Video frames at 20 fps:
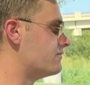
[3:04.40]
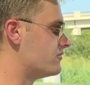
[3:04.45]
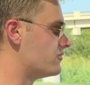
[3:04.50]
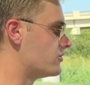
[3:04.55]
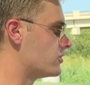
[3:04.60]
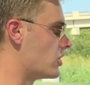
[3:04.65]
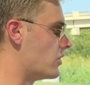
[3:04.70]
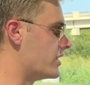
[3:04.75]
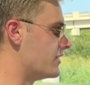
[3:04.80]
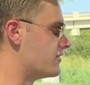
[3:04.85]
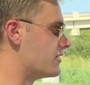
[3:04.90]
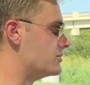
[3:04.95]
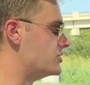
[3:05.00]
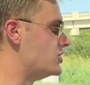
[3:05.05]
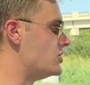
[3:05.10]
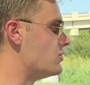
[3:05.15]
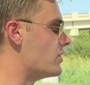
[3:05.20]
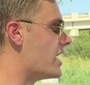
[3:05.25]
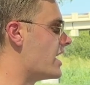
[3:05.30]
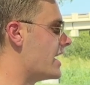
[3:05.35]
going from
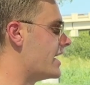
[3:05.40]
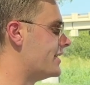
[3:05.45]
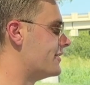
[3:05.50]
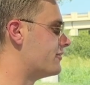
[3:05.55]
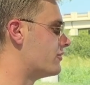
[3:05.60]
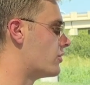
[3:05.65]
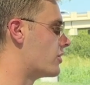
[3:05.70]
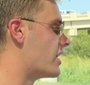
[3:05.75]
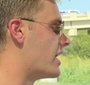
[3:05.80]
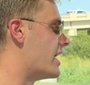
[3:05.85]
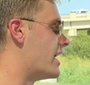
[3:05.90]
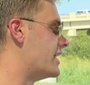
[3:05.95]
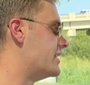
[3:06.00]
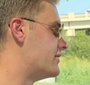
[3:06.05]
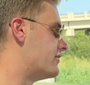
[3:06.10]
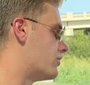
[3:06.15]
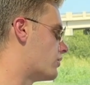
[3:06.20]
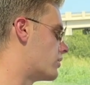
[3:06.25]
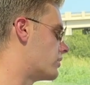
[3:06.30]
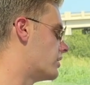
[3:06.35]
2 high to 4 high to
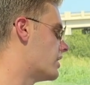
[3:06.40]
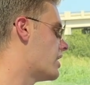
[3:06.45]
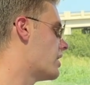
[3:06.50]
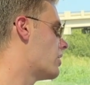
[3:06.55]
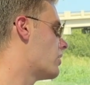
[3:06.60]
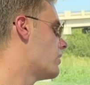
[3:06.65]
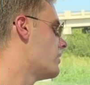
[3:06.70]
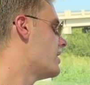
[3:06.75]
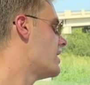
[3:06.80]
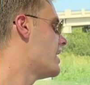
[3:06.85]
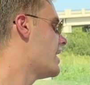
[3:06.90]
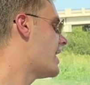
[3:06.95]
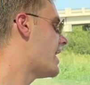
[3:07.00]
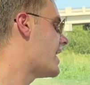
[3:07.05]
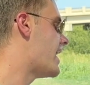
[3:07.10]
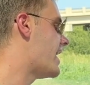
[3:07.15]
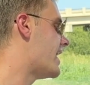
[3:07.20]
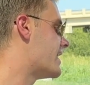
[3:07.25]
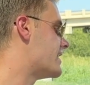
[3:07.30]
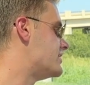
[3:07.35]
4 low,
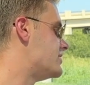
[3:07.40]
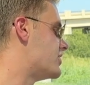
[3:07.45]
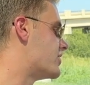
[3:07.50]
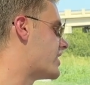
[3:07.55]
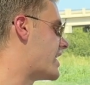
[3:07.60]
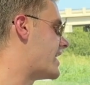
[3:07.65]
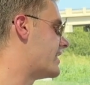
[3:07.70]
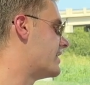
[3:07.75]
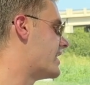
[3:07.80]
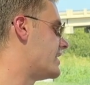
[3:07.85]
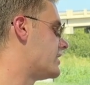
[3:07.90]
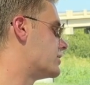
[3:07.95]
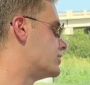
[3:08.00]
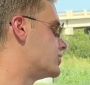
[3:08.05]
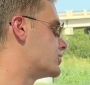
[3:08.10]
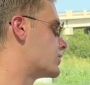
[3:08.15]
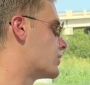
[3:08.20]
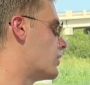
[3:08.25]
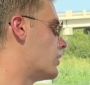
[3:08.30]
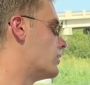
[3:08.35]
and your headlight
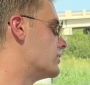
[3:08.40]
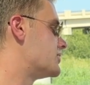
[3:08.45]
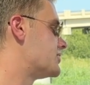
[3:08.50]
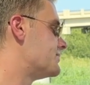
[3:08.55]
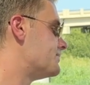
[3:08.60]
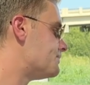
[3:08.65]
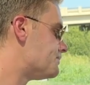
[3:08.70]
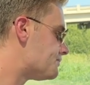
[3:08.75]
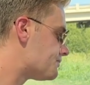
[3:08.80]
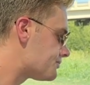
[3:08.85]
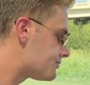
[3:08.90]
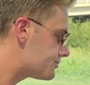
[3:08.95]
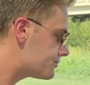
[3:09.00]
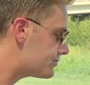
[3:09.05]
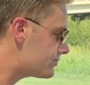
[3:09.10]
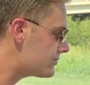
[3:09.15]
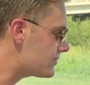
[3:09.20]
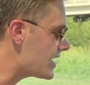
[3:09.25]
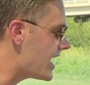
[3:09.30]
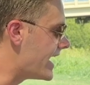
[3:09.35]
controls
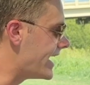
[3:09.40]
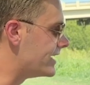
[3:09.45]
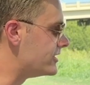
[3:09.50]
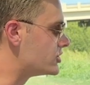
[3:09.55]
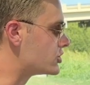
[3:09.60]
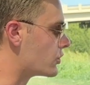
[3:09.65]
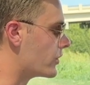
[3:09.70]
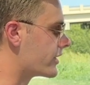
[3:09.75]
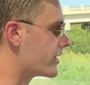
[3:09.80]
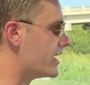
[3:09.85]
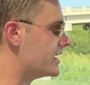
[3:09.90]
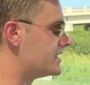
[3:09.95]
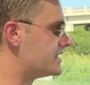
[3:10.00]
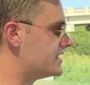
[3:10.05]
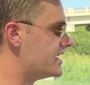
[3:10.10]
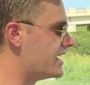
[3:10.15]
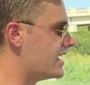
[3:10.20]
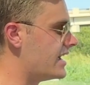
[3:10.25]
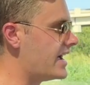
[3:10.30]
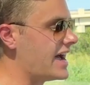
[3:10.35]
and shortcuts
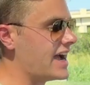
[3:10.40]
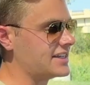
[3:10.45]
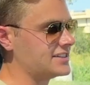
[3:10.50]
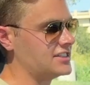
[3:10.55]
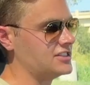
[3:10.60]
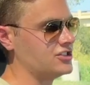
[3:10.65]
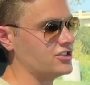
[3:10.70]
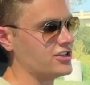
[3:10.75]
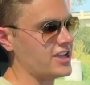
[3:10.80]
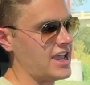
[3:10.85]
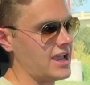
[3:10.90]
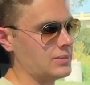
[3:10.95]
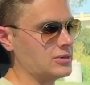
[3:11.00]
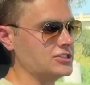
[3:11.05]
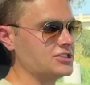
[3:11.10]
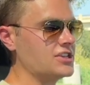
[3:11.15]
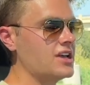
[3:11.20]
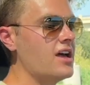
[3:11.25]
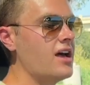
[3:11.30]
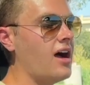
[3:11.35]
to access your cameras
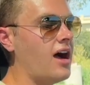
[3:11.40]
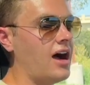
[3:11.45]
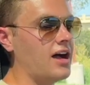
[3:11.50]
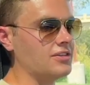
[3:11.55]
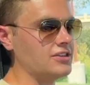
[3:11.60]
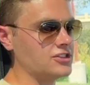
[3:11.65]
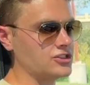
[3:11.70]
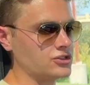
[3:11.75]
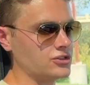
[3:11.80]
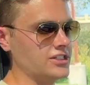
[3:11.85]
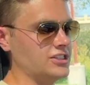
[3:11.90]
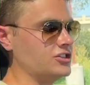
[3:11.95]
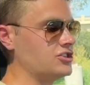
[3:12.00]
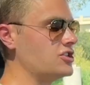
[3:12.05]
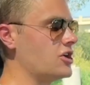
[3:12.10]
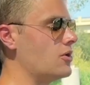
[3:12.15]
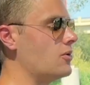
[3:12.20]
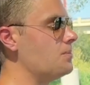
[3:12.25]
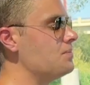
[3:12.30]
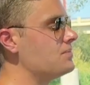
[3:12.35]
on the screen.
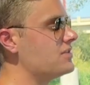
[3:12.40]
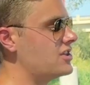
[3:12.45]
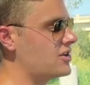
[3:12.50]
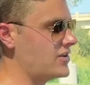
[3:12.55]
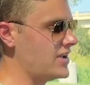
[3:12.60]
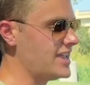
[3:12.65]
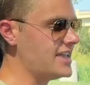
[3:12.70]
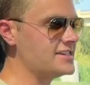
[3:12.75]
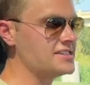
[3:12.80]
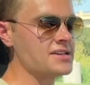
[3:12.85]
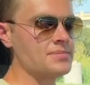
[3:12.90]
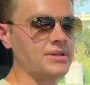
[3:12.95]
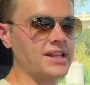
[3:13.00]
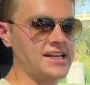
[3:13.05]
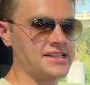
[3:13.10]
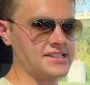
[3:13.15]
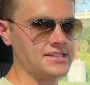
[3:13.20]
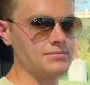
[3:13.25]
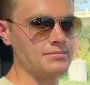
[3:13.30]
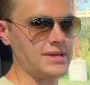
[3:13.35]
So there is a
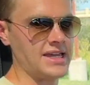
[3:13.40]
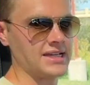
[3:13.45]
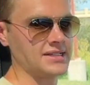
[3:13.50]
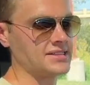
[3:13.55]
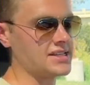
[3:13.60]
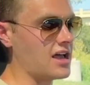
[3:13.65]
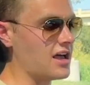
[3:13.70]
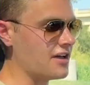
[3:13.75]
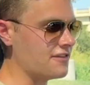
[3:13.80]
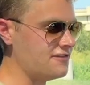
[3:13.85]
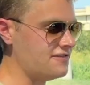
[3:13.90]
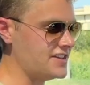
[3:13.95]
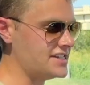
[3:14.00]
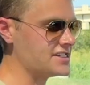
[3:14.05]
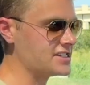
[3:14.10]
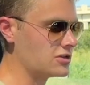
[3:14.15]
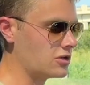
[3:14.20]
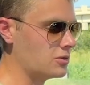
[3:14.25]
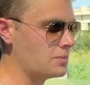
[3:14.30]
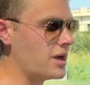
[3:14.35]
pleasant mix of
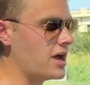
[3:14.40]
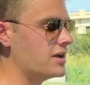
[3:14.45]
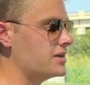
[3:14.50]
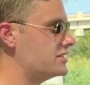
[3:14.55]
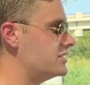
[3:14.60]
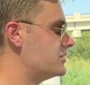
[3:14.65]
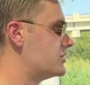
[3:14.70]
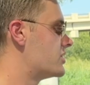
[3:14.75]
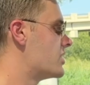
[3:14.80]
physical buttons,